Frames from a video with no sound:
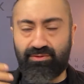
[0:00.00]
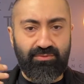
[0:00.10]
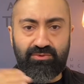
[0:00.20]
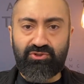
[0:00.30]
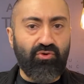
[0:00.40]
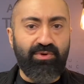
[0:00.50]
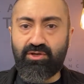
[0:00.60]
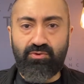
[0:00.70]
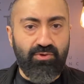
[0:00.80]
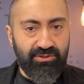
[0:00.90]
so many
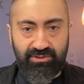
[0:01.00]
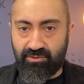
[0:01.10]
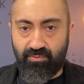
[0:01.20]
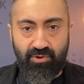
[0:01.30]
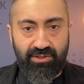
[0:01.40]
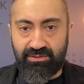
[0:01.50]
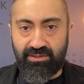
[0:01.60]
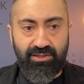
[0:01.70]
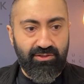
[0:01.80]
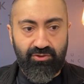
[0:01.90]
hookahs on the market
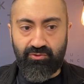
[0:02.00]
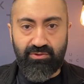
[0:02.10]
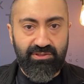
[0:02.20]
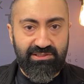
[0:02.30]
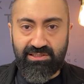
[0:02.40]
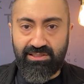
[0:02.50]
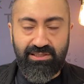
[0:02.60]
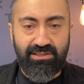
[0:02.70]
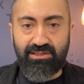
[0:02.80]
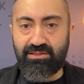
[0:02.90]
today, the Union
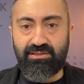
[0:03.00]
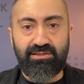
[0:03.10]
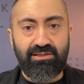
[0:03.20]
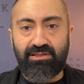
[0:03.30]
Sleek and